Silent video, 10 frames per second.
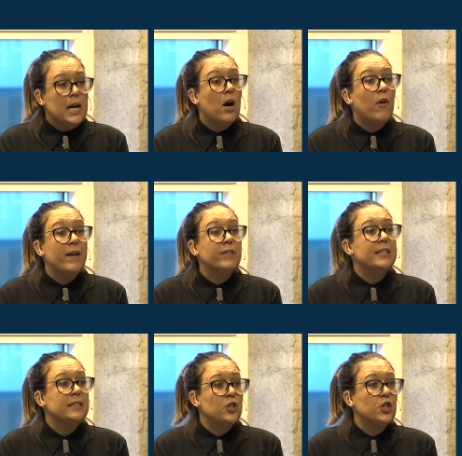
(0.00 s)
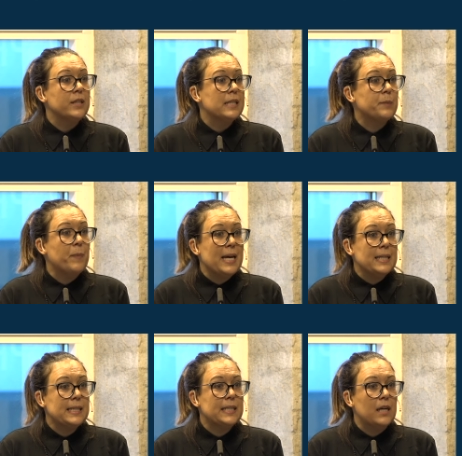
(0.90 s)
However, in digital
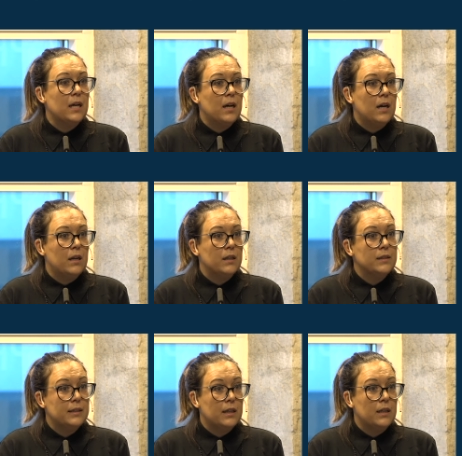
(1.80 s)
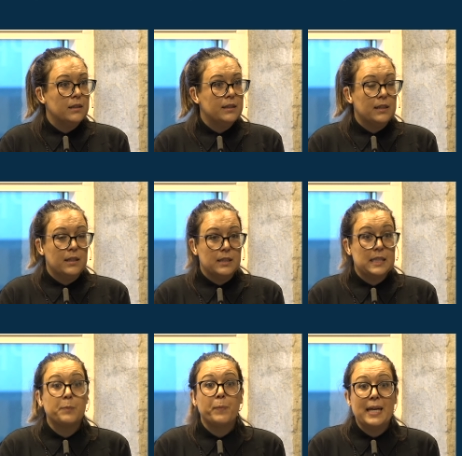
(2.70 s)
space, uh, the, the
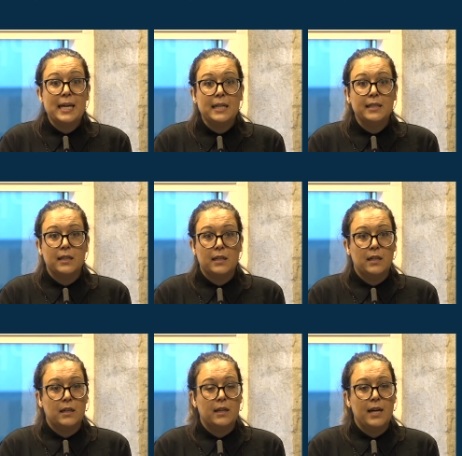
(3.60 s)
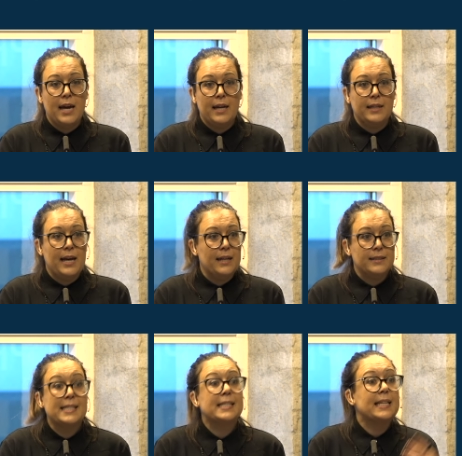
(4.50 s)
speed uh, and,
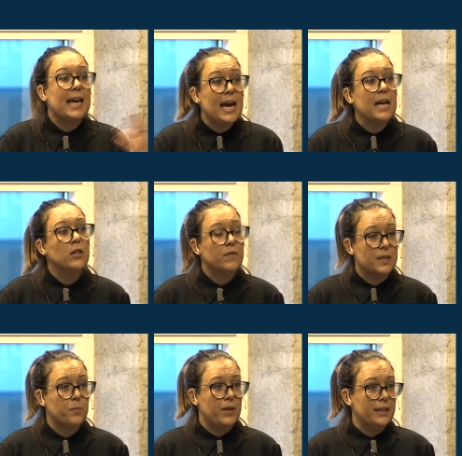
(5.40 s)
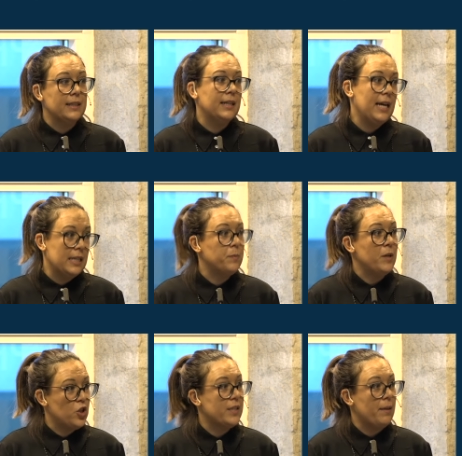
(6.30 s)
and scale of spreading the hate
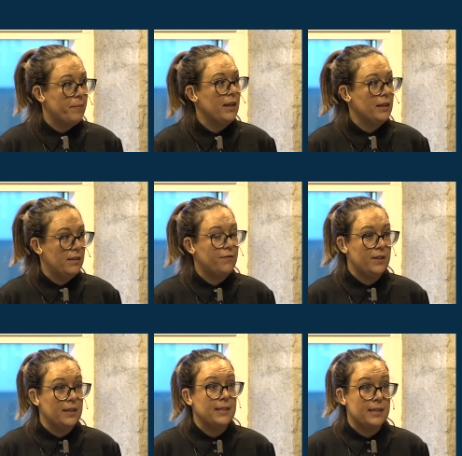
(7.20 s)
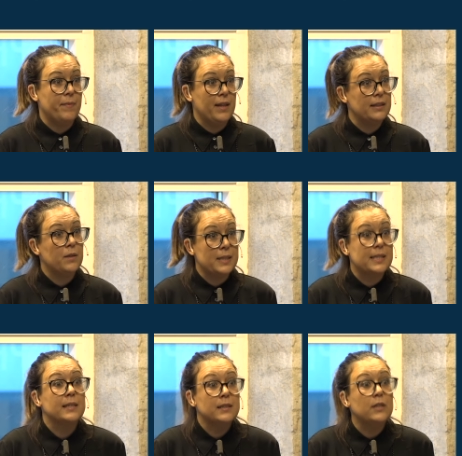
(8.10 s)
speech is something different and something that we
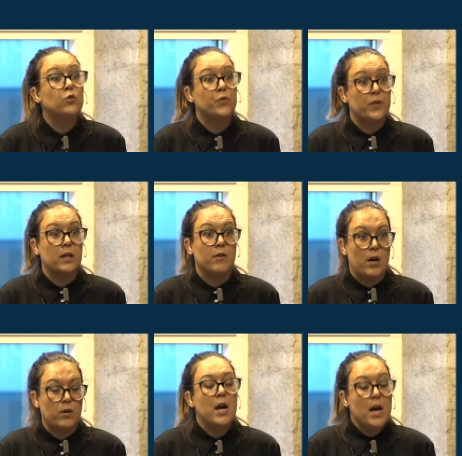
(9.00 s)
still need to figure out